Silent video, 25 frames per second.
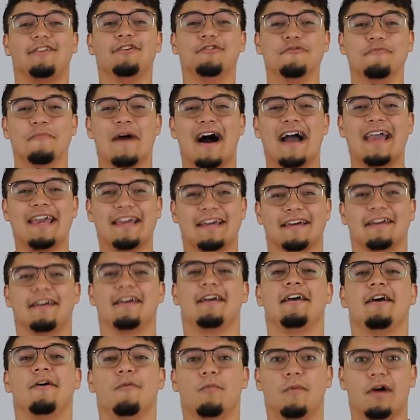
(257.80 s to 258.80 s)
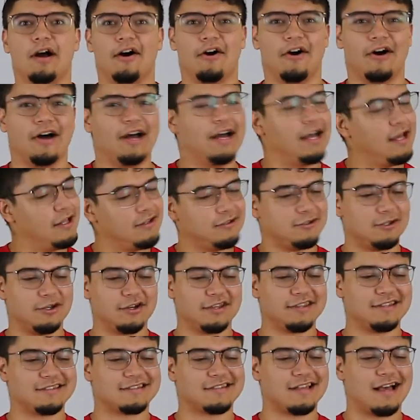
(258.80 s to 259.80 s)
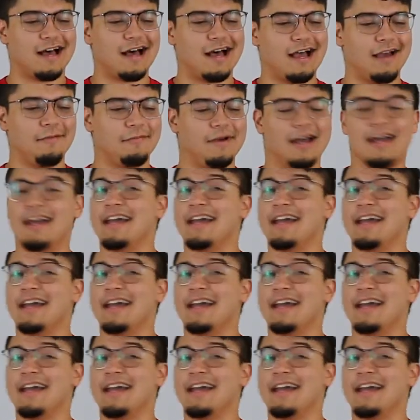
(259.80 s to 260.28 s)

you, Mike. Well, look at the time.